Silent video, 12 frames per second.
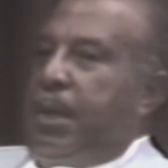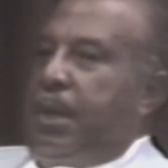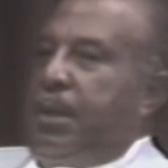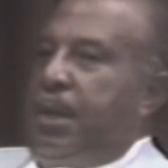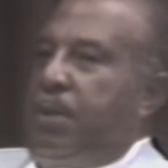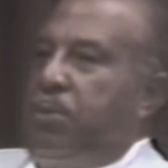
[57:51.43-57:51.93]

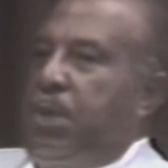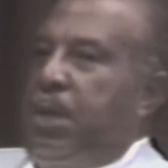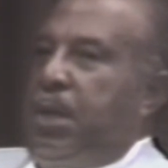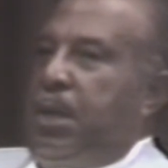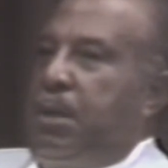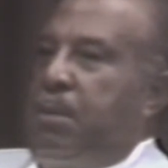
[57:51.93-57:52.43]
And then
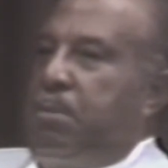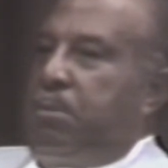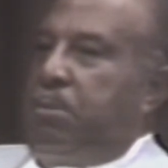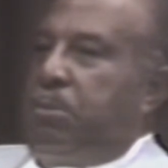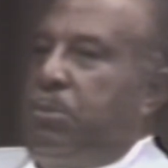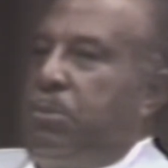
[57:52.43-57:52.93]
we
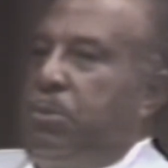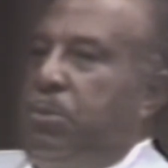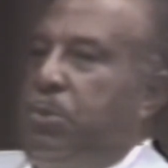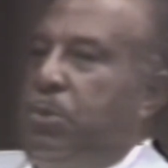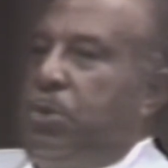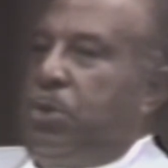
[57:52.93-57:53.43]

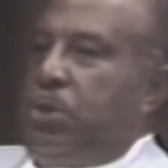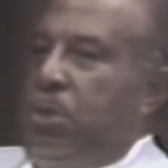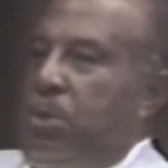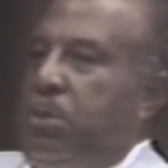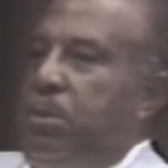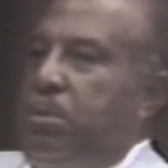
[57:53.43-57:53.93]

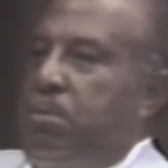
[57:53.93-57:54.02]
felt